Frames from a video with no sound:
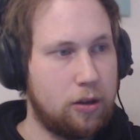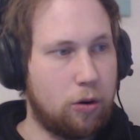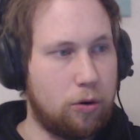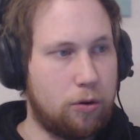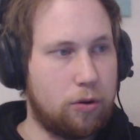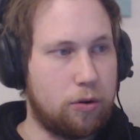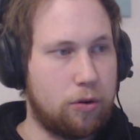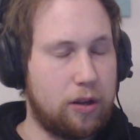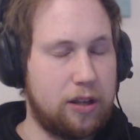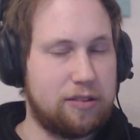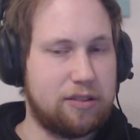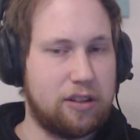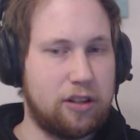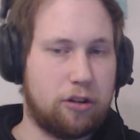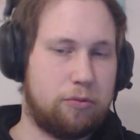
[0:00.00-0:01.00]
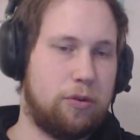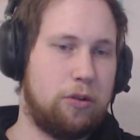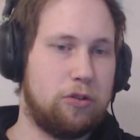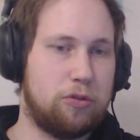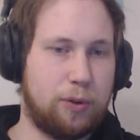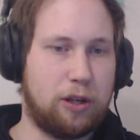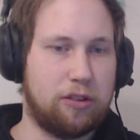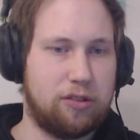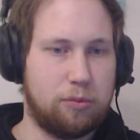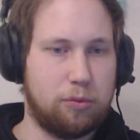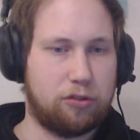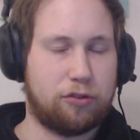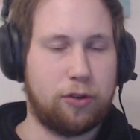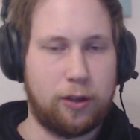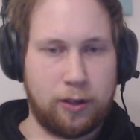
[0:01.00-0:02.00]
Or is it not reduced because it
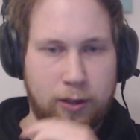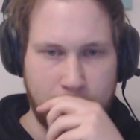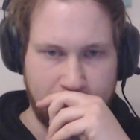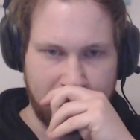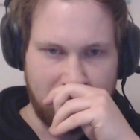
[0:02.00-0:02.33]
was free?